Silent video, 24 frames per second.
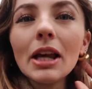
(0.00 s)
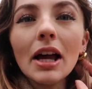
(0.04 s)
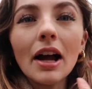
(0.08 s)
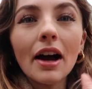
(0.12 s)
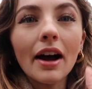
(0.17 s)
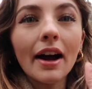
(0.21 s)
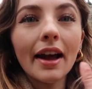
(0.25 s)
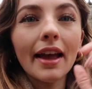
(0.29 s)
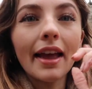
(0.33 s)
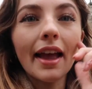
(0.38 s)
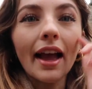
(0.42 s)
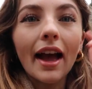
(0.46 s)

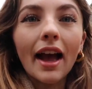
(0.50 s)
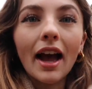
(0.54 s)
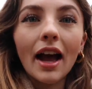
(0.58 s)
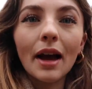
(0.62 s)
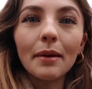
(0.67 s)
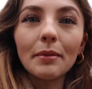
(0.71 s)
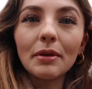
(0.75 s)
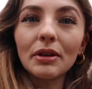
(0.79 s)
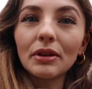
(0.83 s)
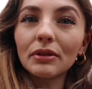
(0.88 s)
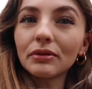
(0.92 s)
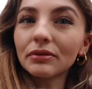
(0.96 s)
I
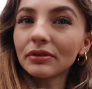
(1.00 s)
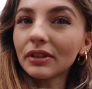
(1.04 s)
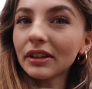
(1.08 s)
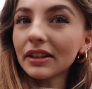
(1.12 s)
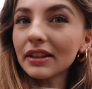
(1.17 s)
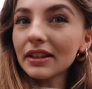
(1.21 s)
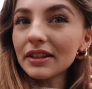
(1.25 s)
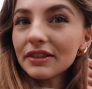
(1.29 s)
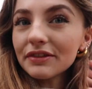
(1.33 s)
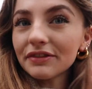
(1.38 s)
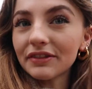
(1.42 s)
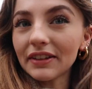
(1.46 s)
am, oh, look
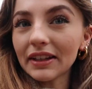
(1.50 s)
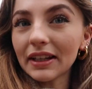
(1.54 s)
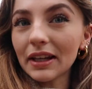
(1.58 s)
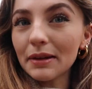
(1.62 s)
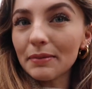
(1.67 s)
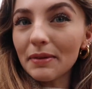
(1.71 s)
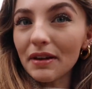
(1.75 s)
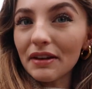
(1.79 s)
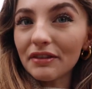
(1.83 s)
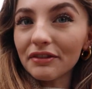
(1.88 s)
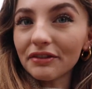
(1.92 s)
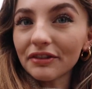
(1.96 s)
at this flicky
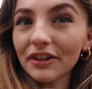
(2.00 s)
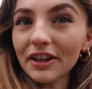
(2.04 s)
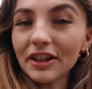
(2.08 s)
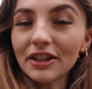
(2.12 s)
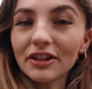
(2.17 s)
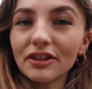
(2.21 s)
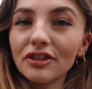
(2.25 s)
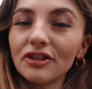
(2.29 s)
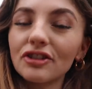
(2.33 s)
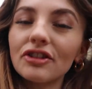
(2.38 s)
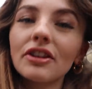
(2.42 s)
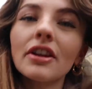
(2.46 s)
bit of
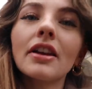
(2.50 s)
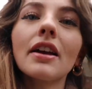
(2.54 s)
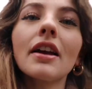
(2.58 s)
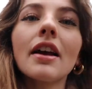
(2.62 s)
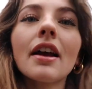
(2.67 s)
fringe.